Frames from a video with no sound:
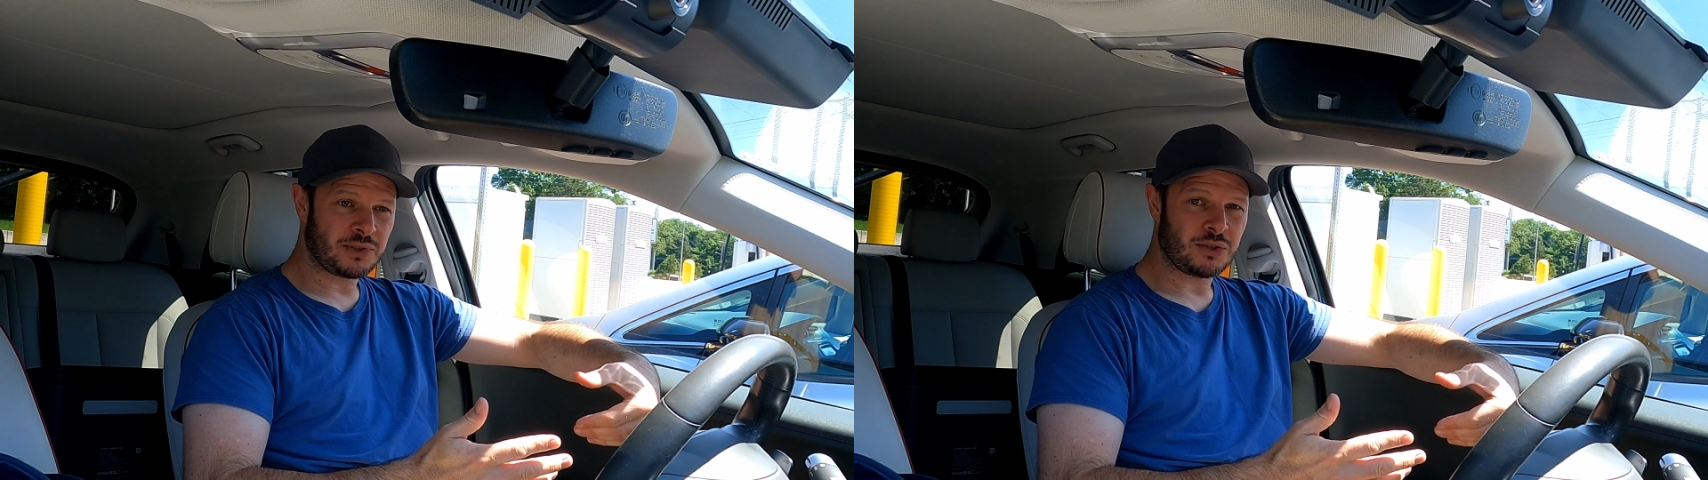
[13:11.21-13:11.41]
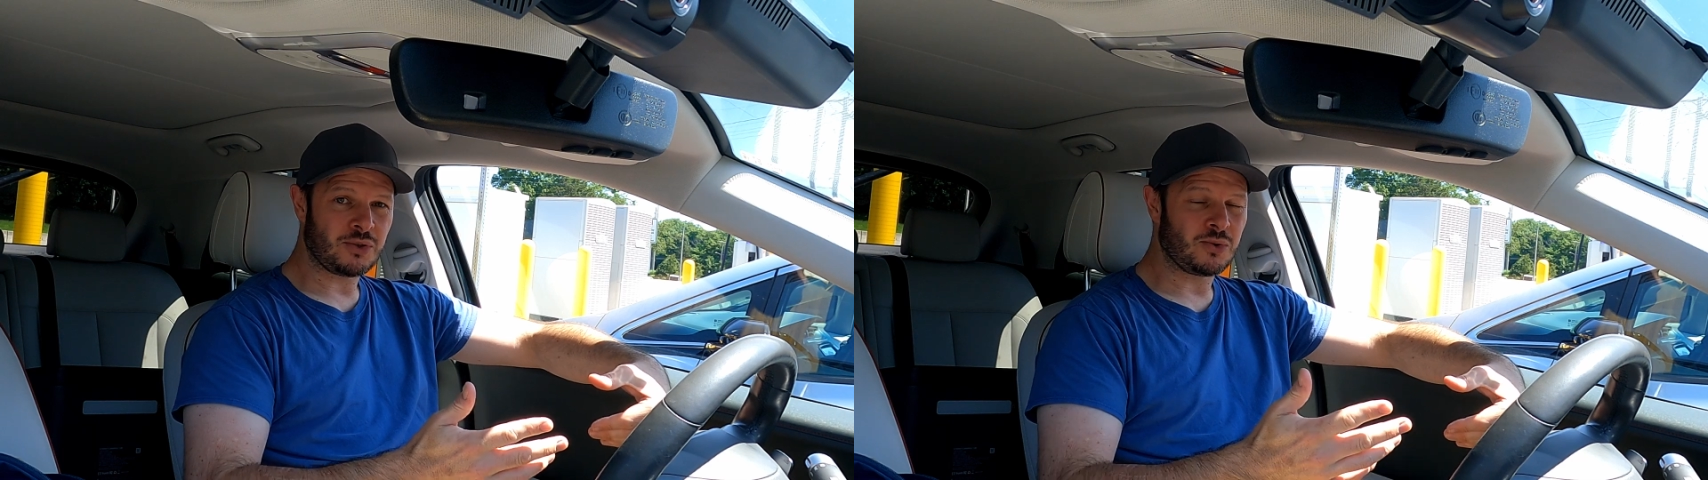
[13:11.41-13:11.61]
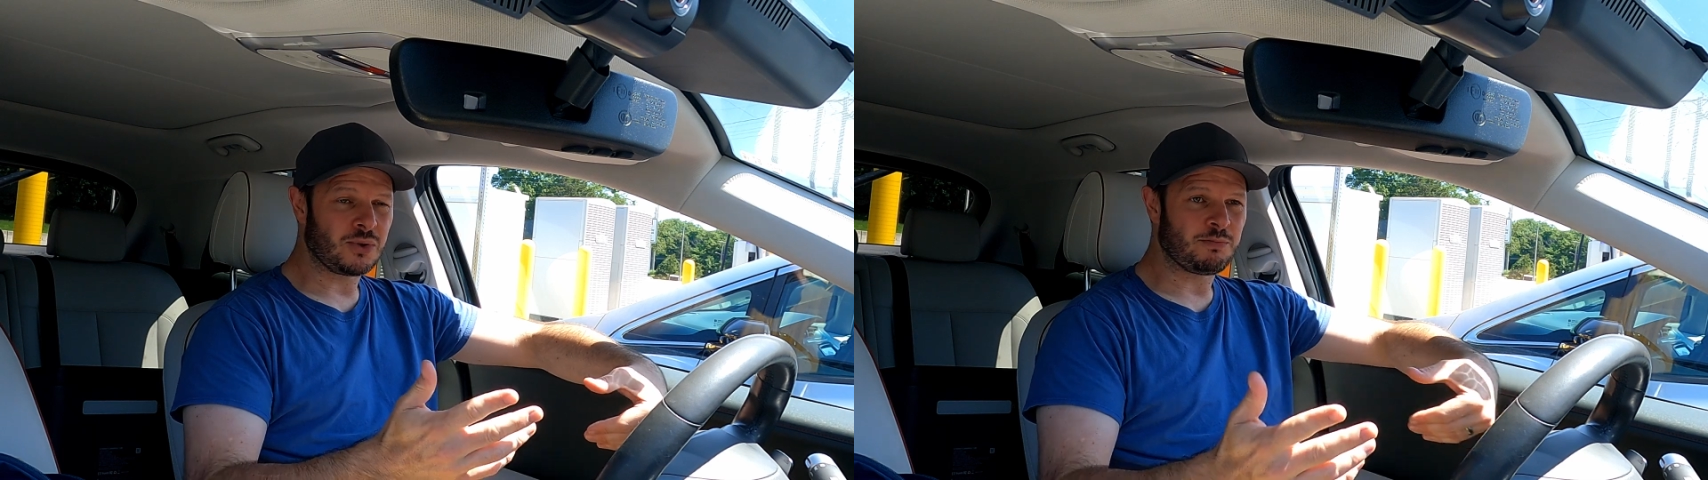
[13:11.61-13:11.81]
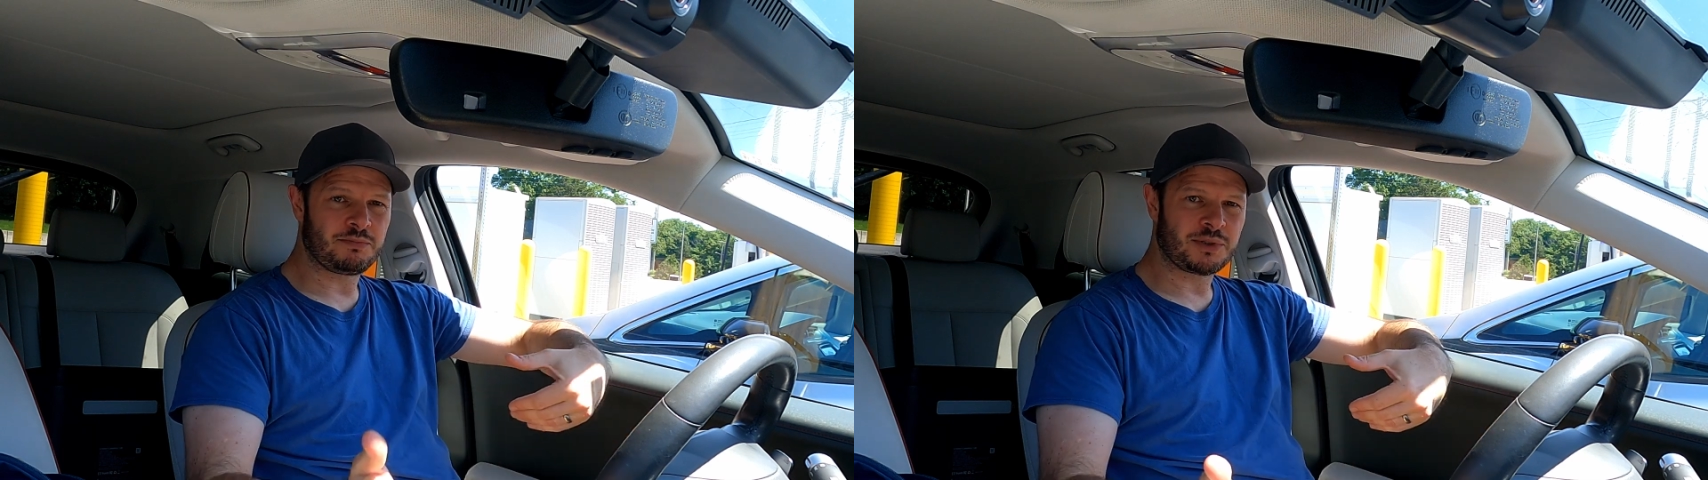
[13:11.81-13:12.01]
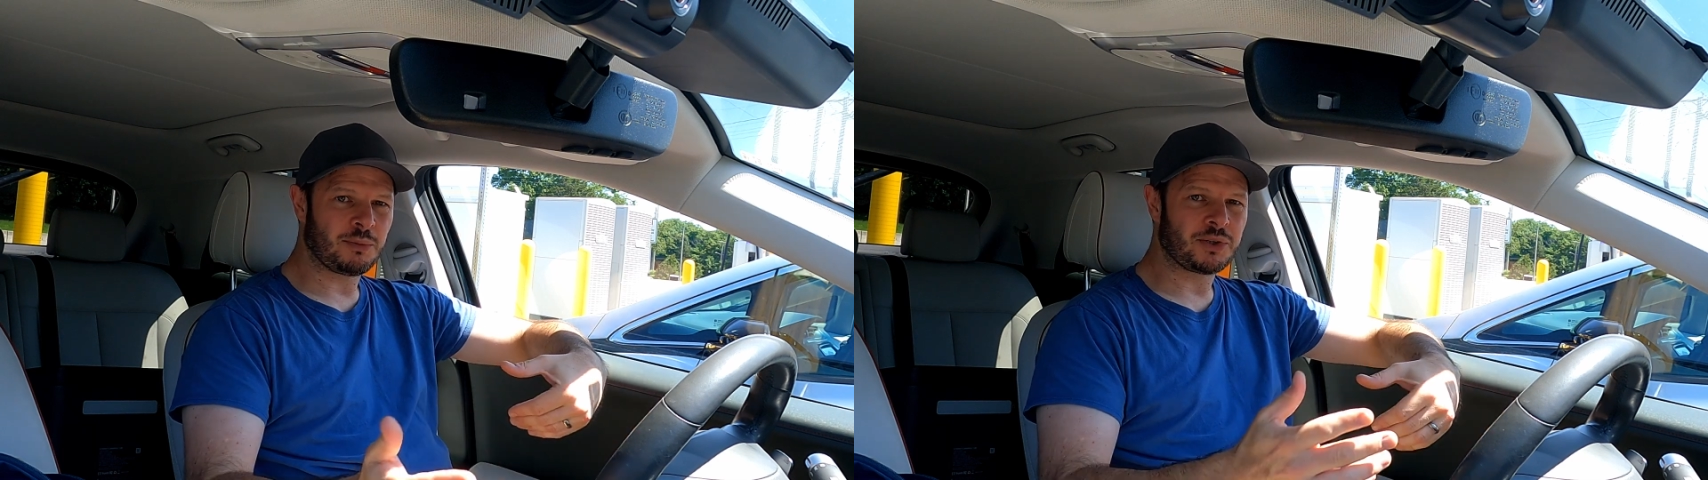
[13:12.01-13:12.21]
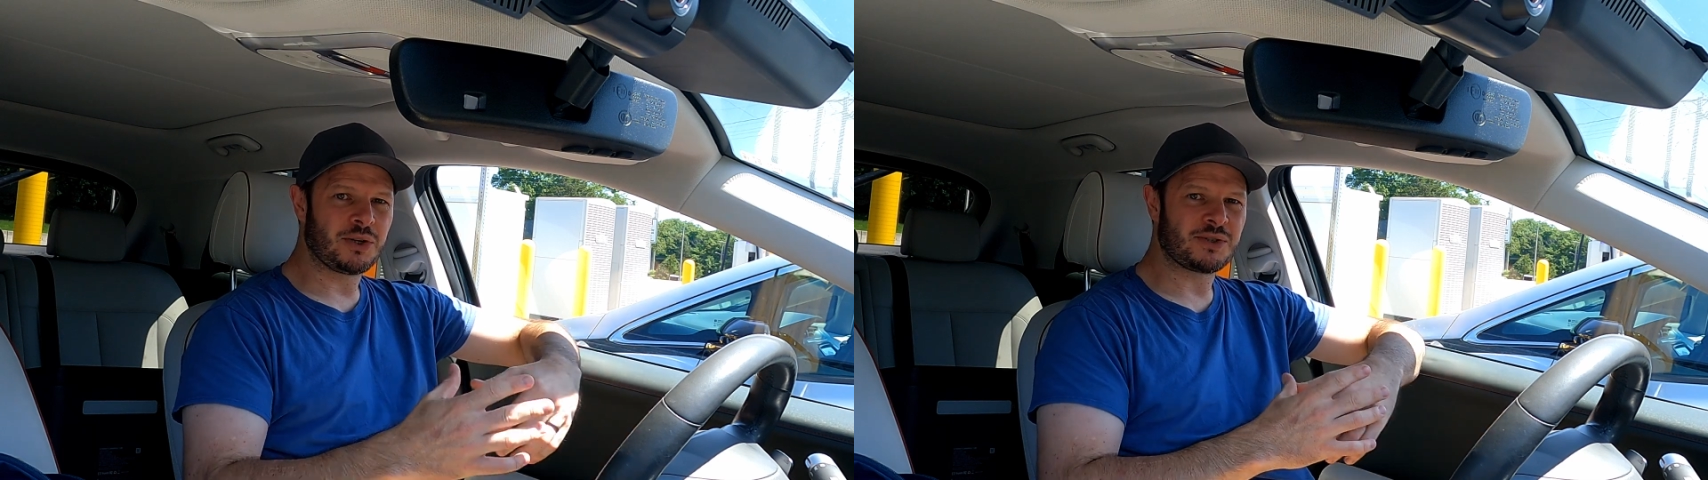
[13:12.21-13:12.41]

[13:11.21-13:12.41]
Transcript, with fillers: to someone